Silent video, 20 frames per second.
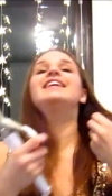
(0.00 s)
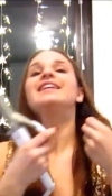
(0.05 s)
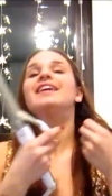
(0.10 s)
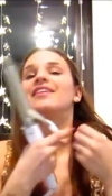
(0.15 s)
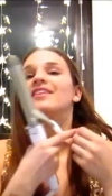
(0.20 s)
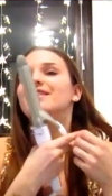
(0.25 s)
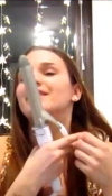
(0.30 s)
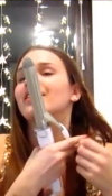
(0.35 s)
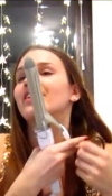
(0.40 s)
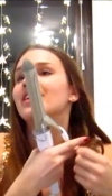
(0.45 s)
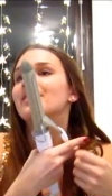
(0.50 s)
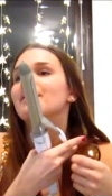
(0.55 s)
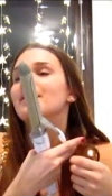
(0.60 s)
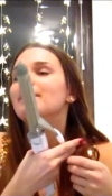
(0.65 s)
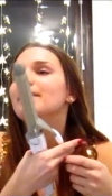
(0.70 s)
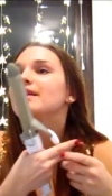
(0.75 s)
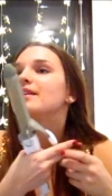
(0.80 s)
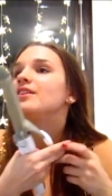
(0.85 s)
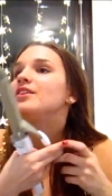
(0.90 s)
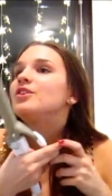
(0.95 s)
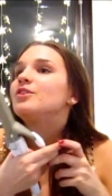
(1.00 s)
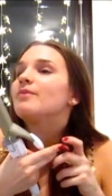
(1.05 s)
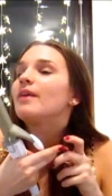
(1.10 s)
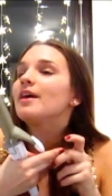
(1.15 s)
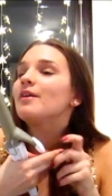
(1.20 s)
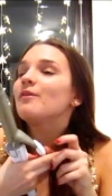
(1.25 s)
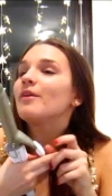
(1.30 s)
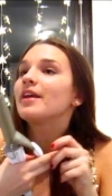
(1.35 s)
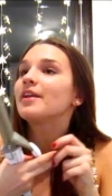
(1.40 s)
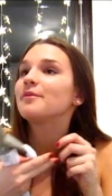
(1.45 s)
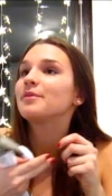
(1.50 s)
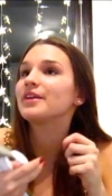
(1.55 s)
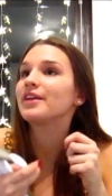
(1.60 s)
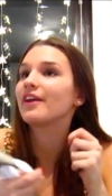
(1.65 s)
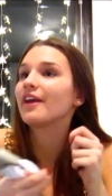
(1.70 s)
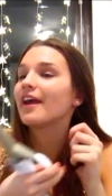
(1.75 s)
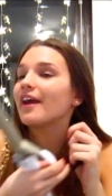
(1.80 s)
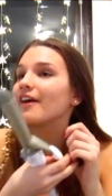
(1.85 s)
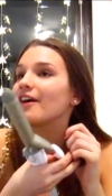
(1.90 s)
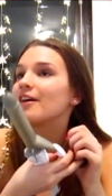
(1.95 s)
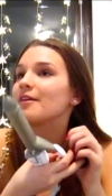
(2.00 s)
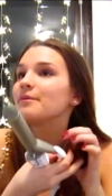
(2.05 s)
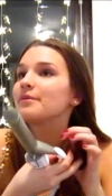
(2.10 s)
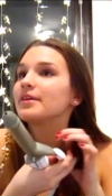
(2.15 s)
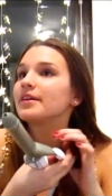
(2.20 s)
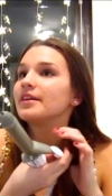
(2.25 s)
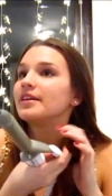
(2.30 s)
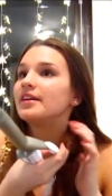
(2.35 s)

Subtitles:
Okay, maybe you might want to put your hair up.